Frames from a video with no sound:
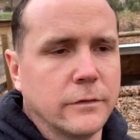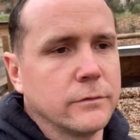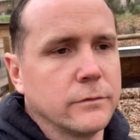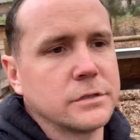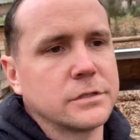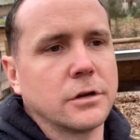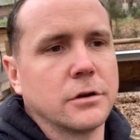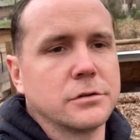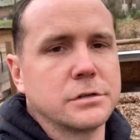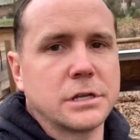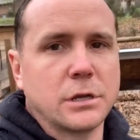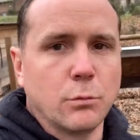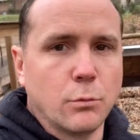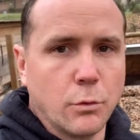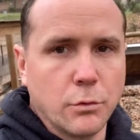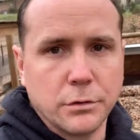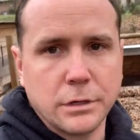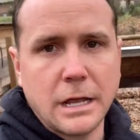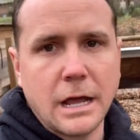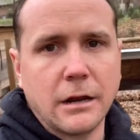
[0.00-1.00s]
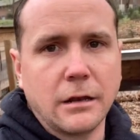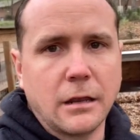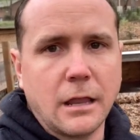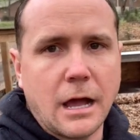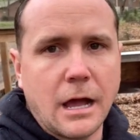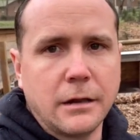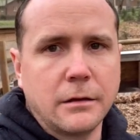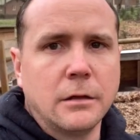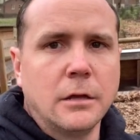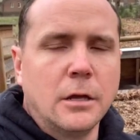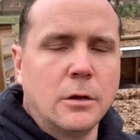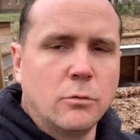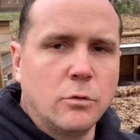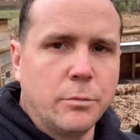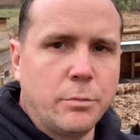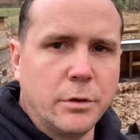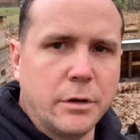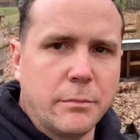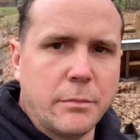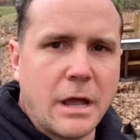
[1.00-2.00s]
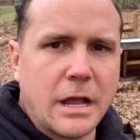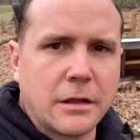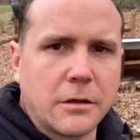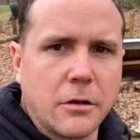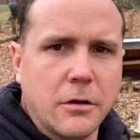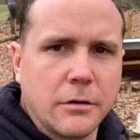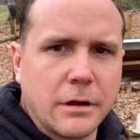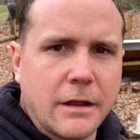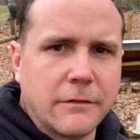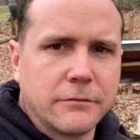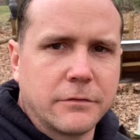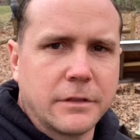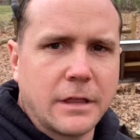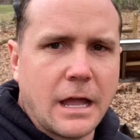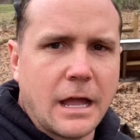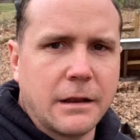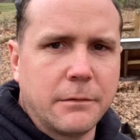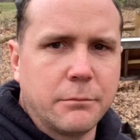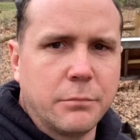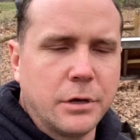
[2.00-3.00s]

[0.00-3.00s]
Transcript: If it starts to get worn down a lot, we'll put it back on after that.